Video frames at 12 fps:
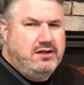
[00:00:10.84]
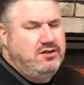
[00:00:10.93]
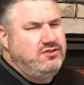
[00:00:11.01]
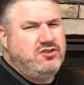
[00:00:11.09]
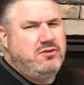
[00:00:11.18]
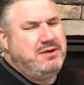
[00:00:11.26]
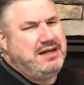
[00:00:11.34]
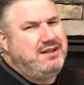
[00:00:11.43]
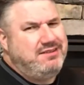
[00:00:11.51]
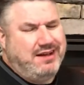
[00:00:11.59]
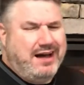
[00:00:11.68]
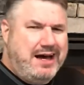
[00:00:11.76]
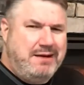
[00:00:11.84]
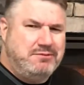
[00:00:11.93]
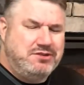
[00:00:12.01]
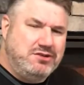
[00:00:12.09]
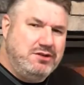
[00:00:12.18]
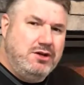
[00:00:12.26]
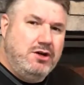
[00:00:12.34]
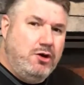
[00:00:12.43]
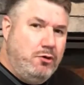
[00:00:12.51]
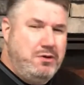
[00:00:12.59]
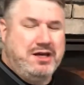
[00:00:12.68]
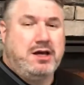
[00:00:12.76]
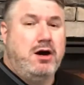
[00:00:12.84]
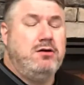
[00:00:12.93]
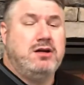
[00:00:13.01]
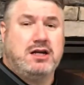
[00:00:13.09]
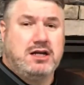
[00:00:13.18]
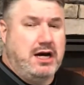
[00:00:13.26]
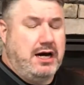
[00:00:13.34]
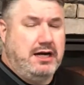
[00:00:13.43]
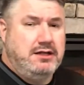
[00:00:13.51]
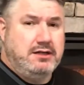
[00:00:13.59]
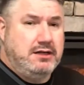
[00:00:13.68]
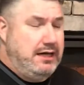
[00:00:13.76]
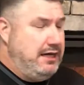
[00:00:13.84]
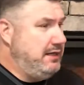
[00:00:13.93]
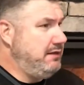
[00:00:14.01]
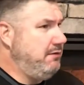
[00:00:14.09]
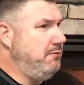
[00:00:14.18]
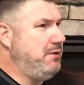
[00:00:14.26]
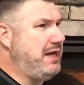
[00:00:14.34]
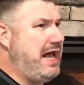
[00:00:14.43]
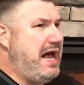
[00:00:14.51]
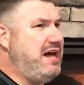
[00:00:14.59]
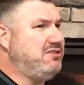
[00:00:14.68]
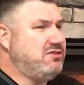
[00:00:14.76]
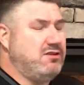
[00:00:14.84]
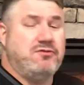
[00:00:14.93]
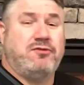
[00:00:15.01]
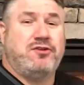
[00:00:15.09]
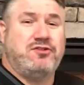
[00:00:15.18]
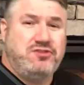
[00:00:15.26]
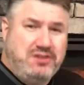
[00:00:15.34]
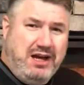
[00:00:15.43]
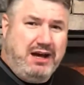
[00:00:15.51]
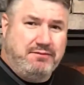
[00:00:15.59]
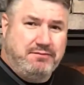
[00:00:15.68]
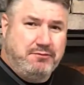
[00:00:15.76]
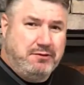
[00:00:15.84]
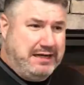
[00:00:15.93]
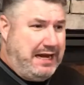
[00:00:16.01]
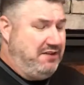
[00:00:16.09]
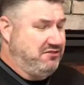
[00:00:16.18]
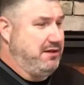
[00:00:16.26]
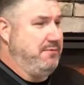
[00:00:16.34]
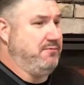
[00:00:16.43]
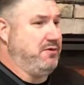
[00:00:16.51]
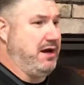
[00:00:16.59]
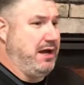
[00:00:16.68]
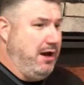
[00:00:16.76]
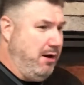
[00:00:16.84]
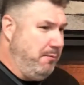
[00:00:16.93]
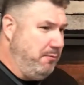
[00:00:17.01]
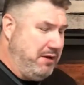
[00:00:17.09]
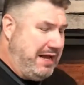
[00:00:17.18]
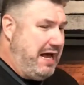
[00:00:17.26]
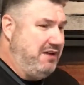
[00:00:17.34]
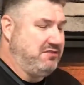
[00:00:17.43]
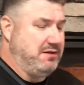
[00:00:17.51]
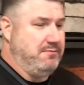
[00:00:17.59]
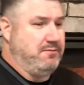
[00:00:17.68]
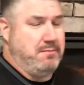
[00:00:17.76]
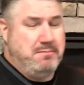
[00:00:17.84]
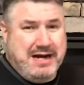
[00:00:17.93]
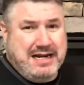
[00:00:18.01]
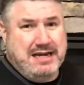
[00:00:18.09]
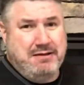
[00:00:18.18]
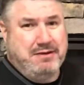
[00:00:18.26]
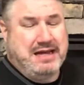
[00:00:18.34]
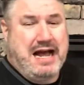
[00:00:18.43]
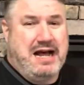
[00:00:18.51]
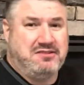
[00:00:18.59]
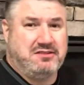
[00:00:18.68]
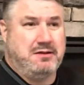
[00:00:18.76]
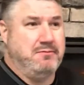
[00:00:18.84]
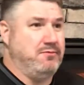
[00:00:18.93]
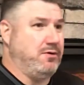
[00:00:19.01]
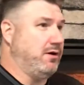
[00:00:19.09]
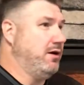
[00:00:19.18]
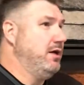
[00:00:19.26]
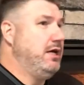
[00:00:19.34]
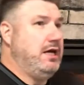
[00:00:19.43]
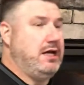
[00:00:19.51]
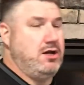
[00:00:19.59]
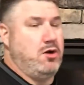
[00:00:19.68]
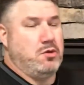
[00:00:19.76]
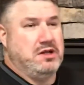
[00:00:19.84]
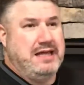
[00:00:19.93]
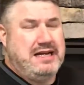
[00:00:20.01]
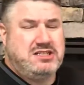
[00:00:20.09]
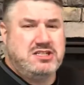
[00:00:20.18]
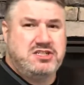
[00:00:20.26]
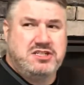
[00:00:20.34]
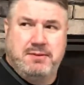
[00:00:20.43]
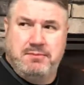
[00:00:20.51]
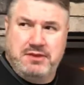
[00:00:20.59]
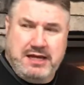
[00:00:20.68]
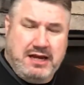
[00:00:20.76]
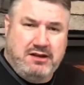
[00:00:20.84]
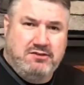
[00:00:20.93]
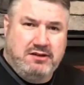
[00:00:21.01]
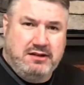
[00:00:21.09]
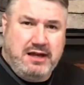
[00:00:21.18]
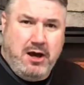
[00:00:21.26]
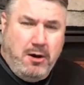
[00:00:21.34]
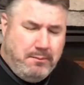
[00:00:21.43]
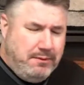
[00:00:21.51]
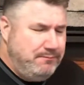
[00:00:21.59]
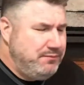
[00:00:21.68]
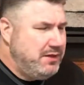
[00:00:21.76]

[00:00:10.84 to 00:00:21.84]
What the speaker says: So many times we go to God and we ask for stuff. We ask him for help, we ask him for money, we ask him for, you know, relationship things and help.